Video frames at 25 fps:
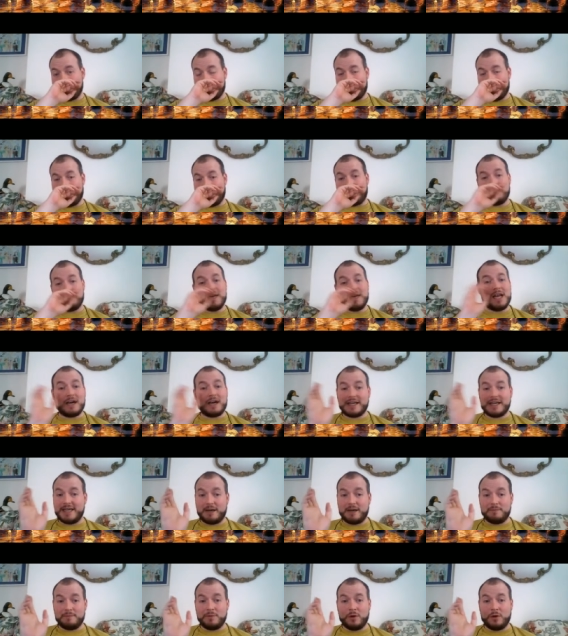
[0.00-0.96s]
and I'm
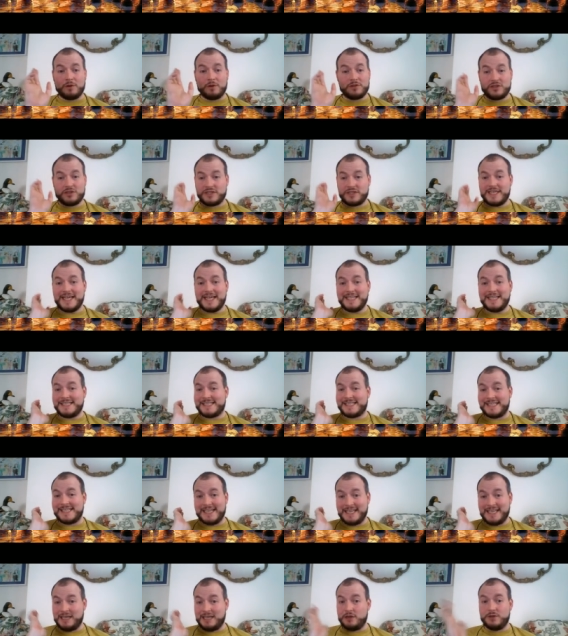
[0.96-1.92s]
lucky I'm not just
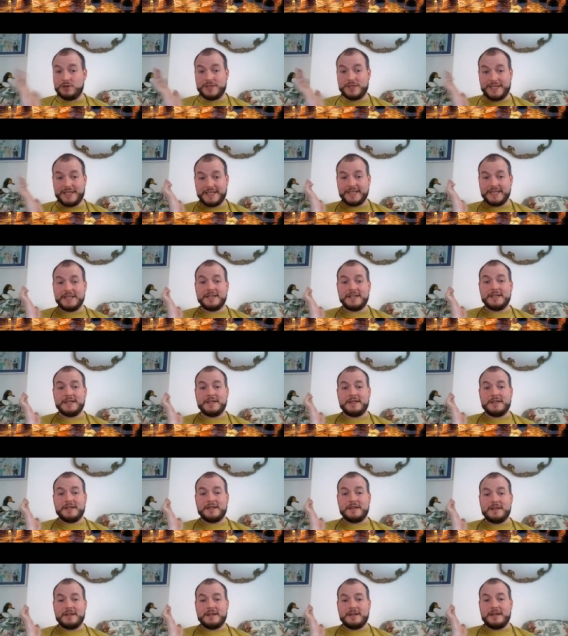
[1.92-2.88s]
instantly losing.
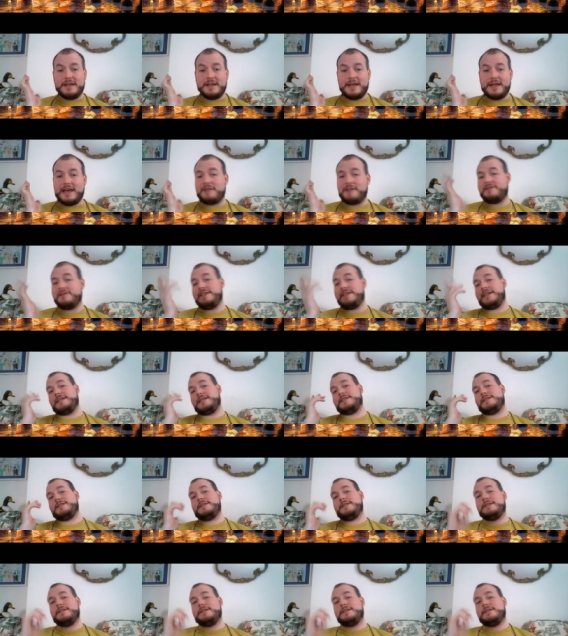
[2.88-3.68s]
f6,